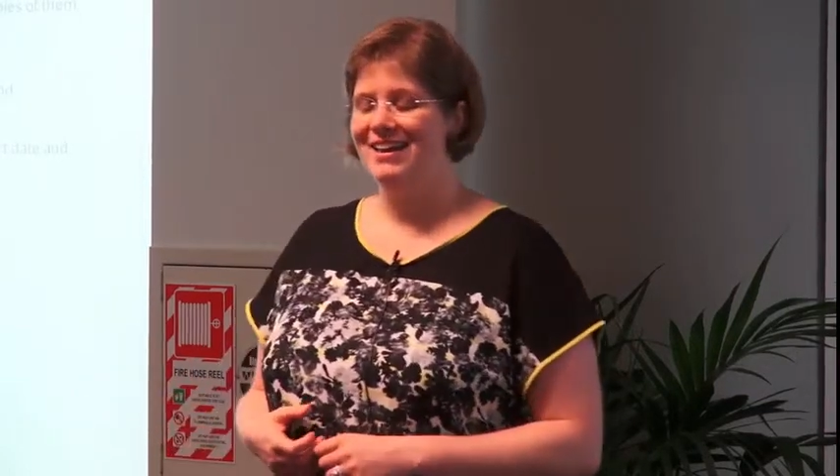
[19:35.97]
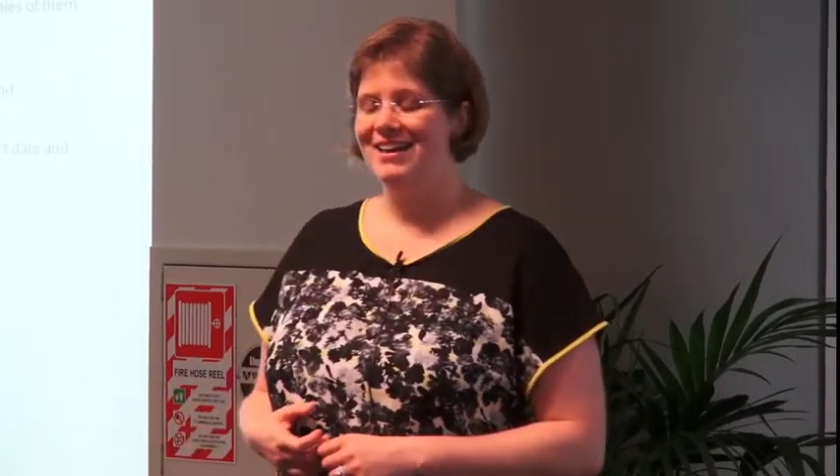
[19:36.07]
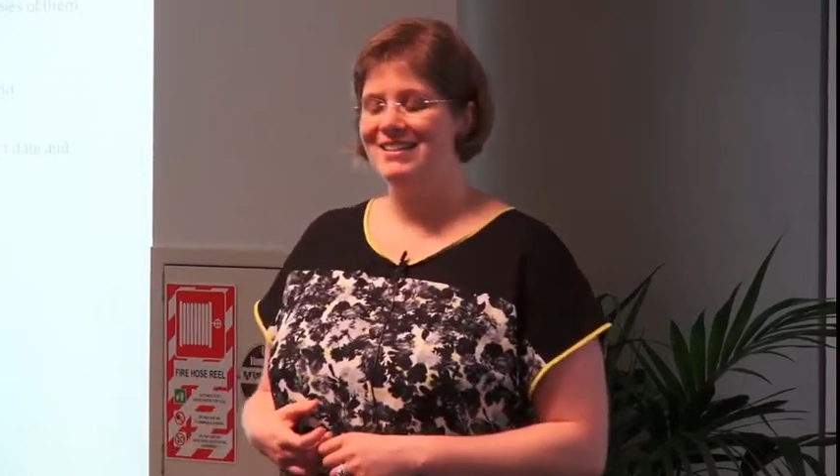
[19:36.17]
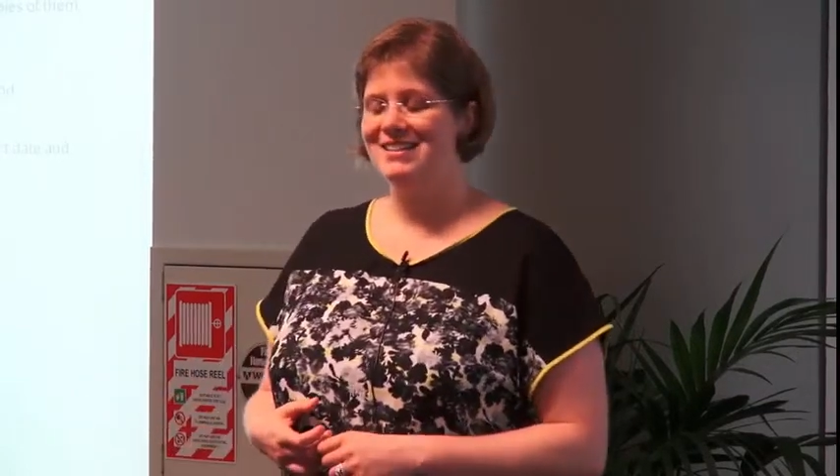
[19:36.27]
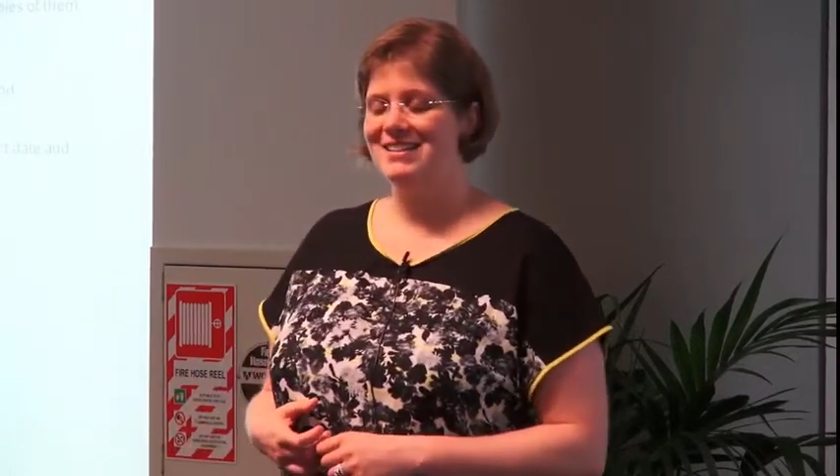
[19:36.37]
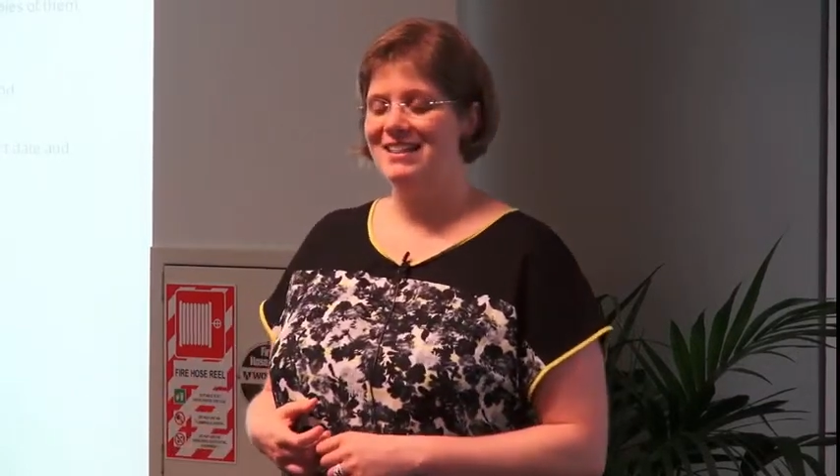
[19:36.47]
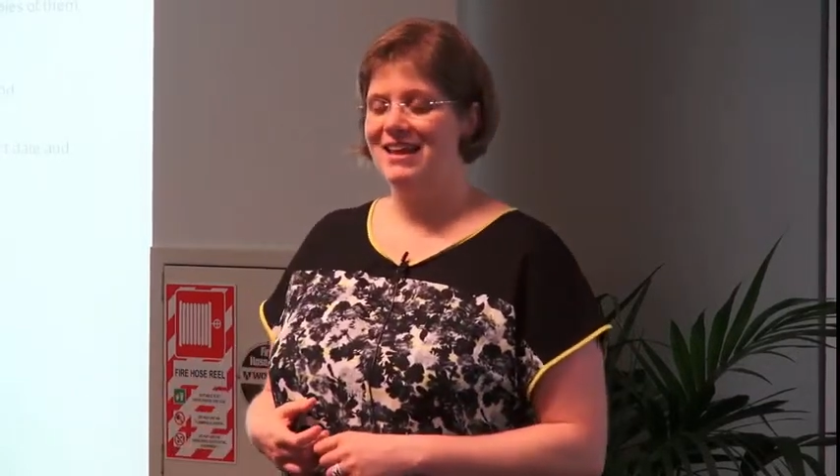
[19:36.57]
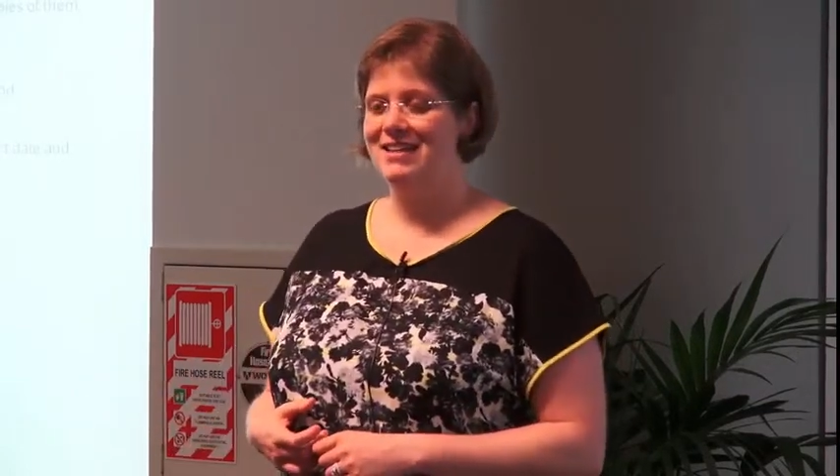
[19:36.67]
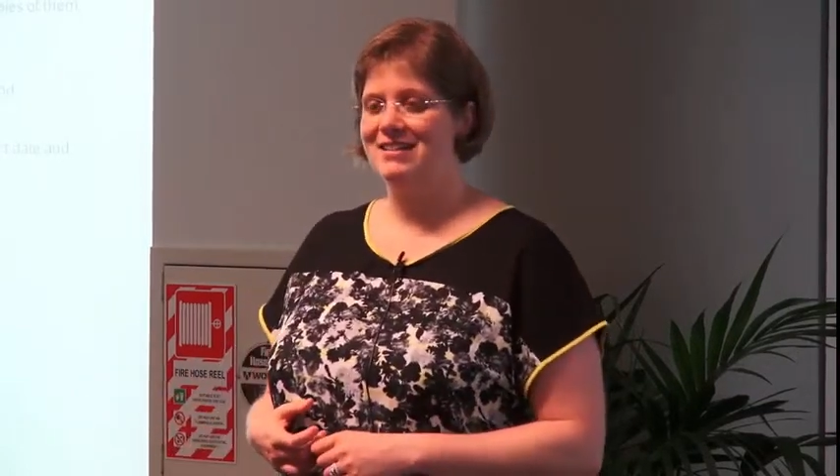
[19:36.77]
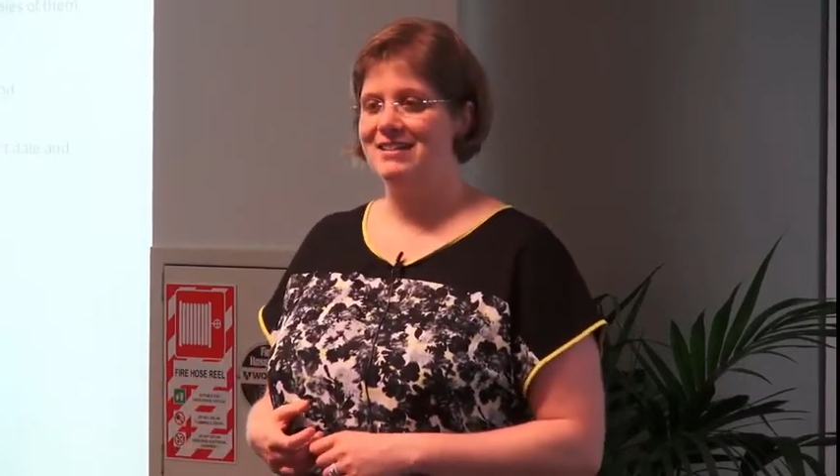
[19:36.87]
is
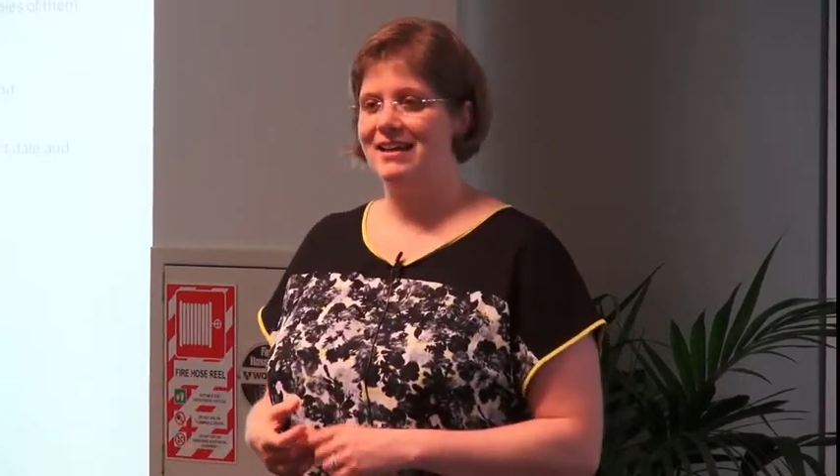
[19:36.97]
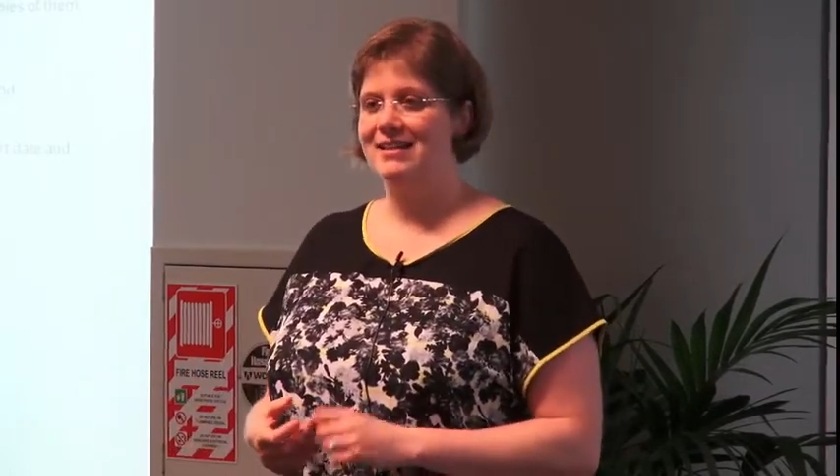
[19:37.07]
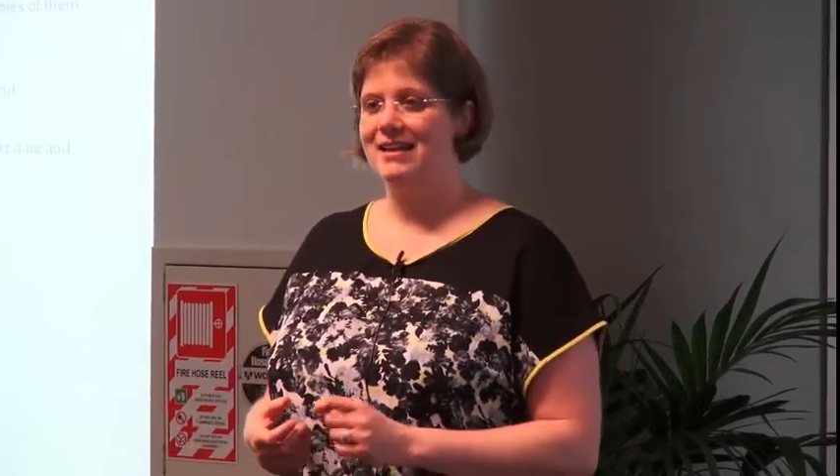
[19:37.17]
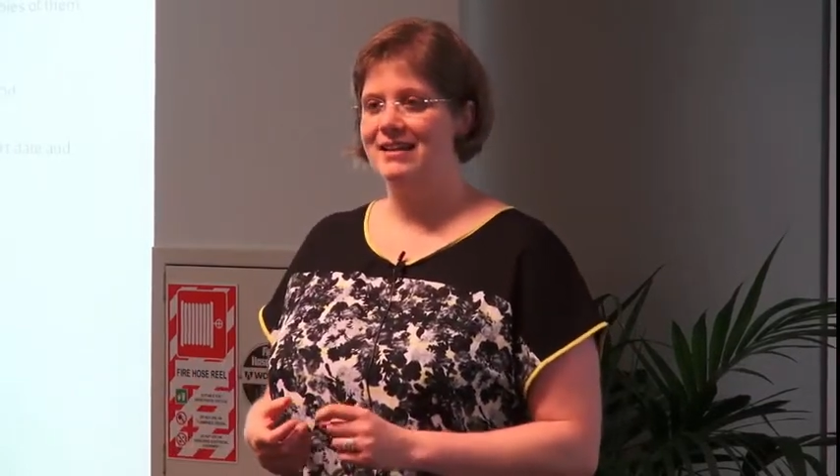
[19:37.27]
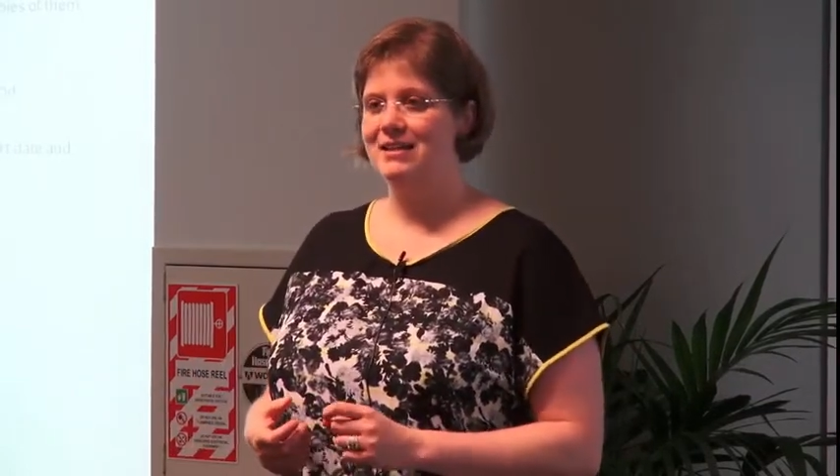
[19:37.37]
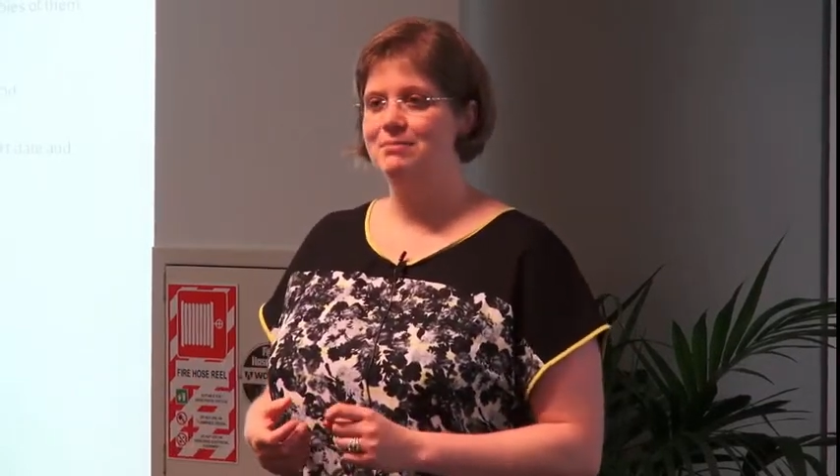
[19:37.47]
that a site